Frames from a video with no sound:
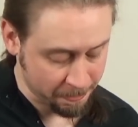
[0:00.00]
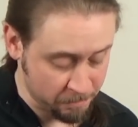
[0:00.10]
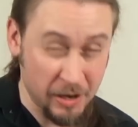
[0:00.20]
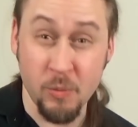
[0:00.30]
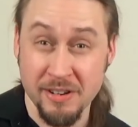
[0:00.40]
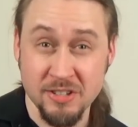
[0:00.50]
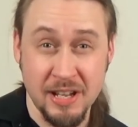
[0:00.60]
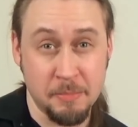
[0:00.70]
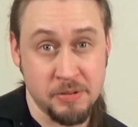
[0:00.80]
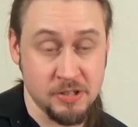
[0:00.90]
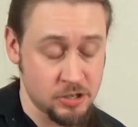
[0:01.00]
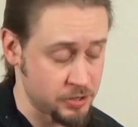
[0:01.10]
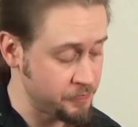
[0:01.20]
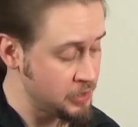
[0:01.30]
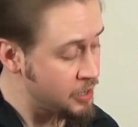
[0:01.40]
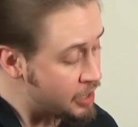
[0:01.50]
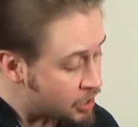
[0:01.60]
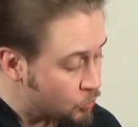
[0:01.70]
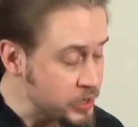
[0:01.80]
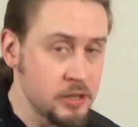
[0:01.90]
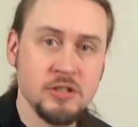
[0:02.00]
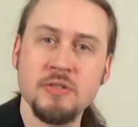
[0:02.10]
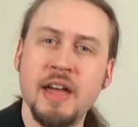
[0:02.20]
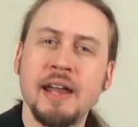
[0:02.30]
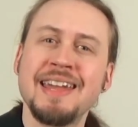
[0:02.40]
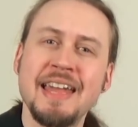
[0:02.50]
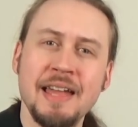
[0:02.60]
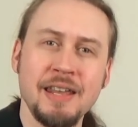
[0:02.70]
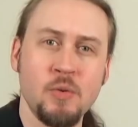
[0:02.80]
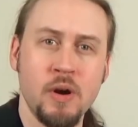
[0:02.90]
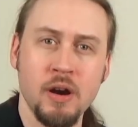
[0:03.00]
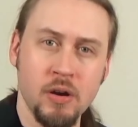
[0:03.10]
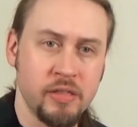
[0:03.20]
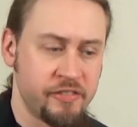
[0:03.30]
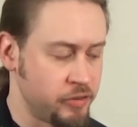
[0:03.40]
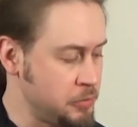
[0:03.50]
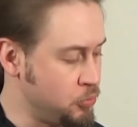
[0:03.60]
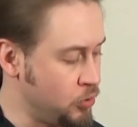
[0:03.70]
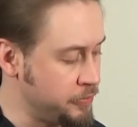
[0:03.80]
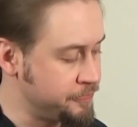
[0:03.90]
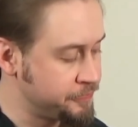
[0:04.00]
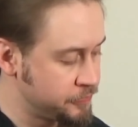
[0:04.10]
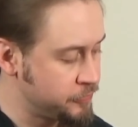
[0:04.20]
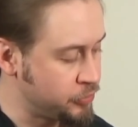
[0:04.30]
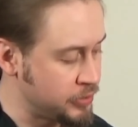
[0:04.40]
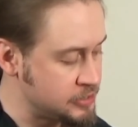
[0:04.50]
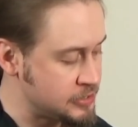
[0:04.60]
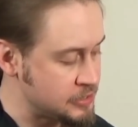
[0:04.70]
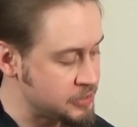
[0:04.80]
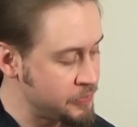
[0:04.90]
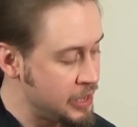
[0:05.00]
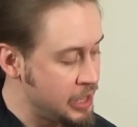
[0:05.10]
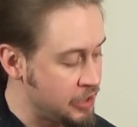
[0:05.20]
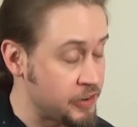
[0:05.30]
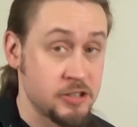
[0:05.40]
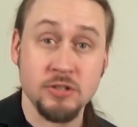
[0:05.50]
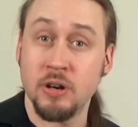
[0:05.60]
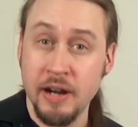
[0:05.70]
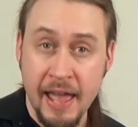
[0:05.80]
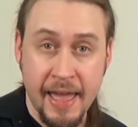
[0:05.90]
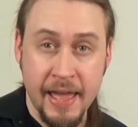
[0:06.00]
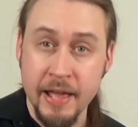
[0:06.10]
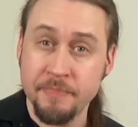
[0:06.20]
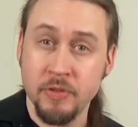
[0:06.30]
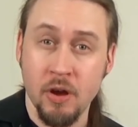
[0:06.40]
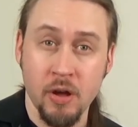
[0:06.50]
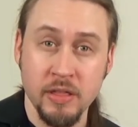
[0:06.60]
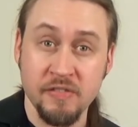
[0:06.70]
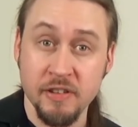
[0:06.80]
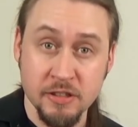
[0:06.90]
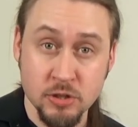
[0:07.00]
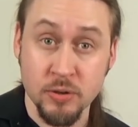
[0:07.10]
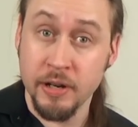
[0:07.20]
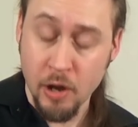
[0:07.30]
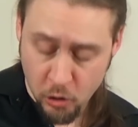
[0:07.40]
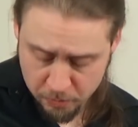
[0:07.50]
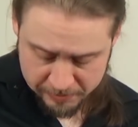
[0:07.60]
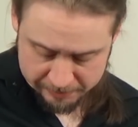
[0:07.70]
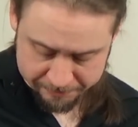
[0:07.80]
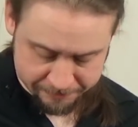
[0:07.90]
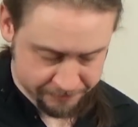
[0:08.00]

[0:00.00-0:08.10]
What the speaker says: But I want to stay in position. We can do that anywhere on the fretboard. For instance, if I start A on the 5th string open.